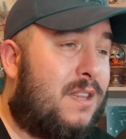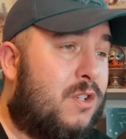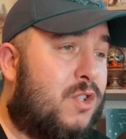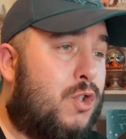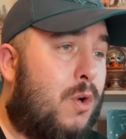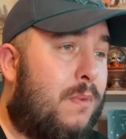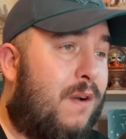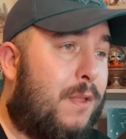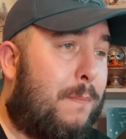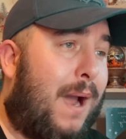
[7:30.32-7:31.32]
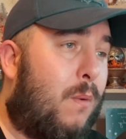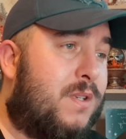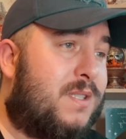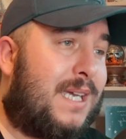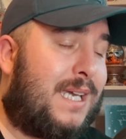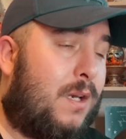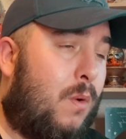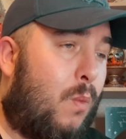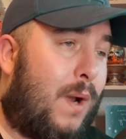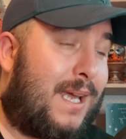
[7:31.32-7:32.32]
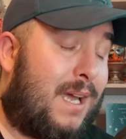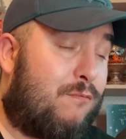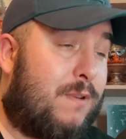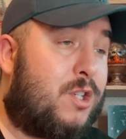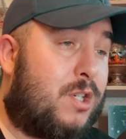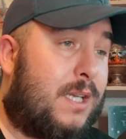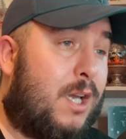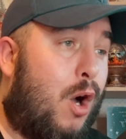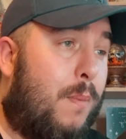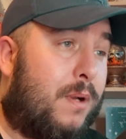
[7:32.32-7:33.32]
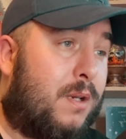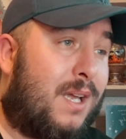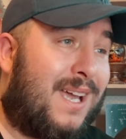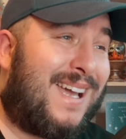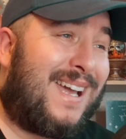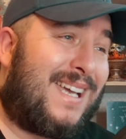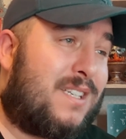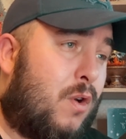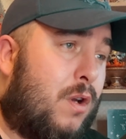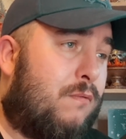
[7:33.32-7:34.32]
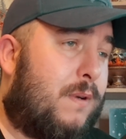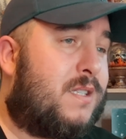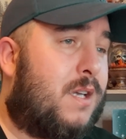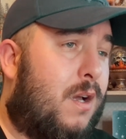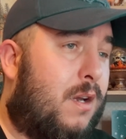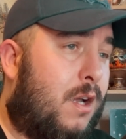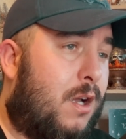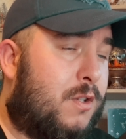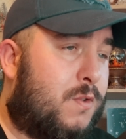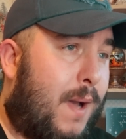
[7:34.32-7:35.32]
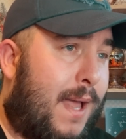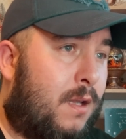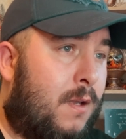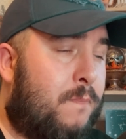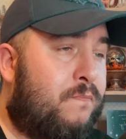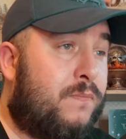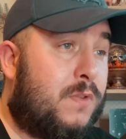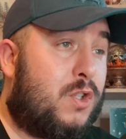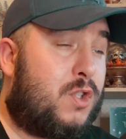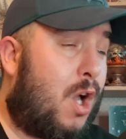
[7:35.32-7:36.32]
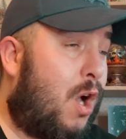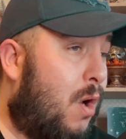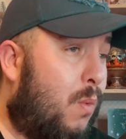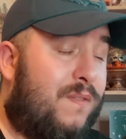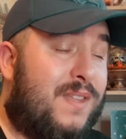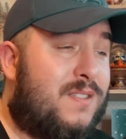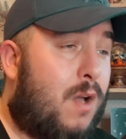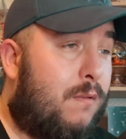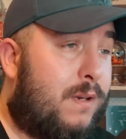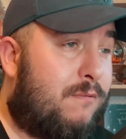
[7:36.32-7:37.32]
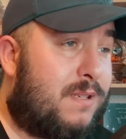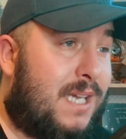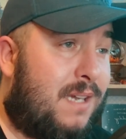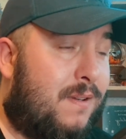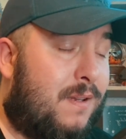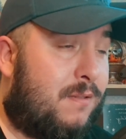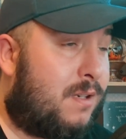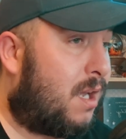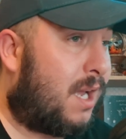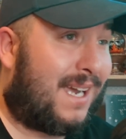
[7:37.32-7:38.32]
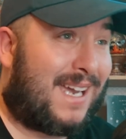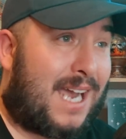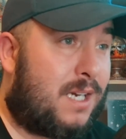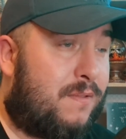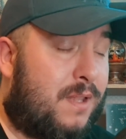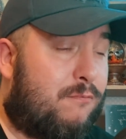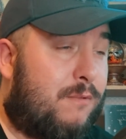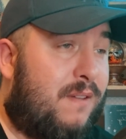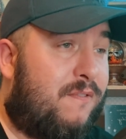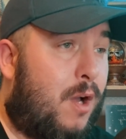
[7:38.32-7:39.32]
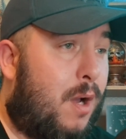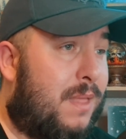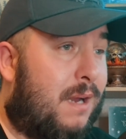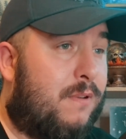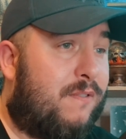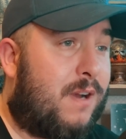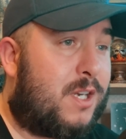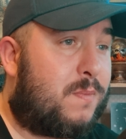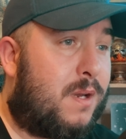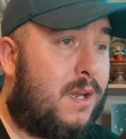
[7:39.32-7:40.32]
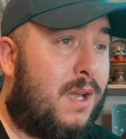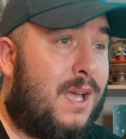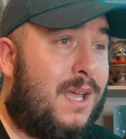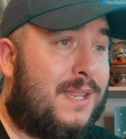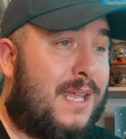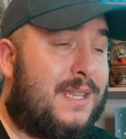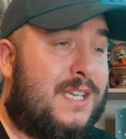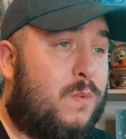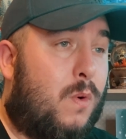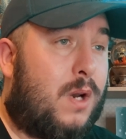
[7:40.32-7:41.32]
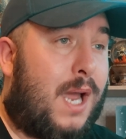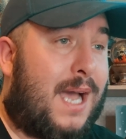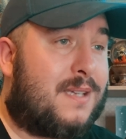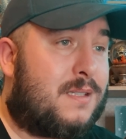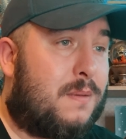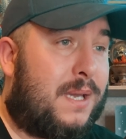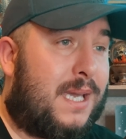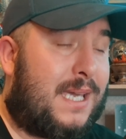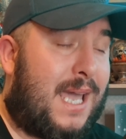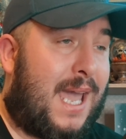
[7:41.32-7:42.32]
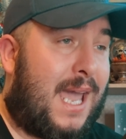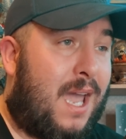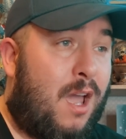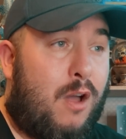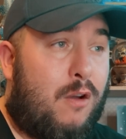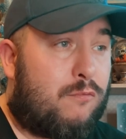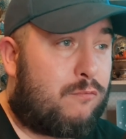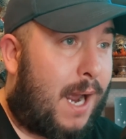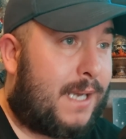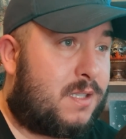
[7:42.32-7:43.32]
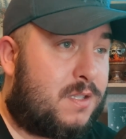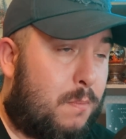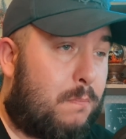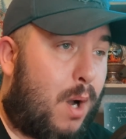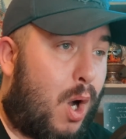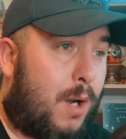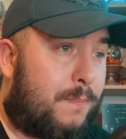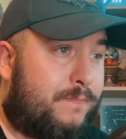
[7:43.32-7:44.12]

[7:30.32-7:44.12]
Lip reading: that some of the power seen when it originally opened is going to return as well. So with this already receiving kind of that refurb, that refreshment, then this one has to be a ride some more.